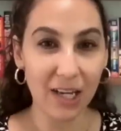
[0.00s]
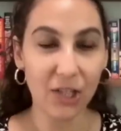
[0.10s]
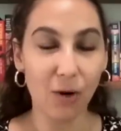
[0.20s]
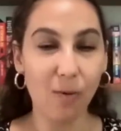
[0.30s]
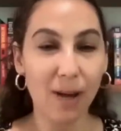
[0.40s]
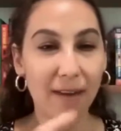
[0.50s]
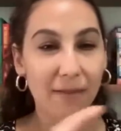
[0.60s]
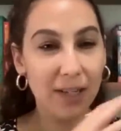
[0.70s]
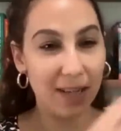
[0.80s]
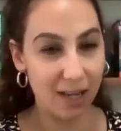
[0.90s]
So
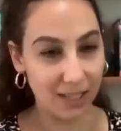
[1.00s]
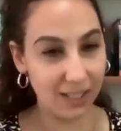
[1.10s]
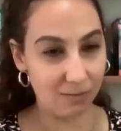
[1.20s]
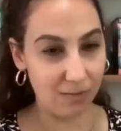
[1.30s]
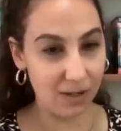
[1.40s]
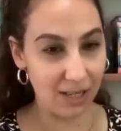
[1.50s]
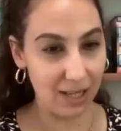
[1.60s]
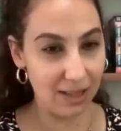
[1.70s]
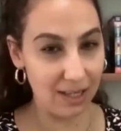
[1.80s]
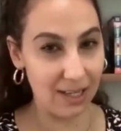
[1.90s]
whatever Giannis' work
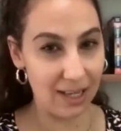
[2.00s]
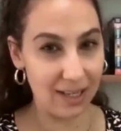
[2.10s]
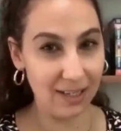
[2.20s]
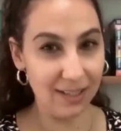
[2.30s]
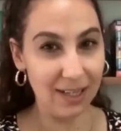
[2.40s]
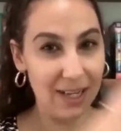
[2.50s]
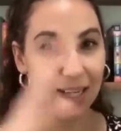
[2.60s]
ethic is,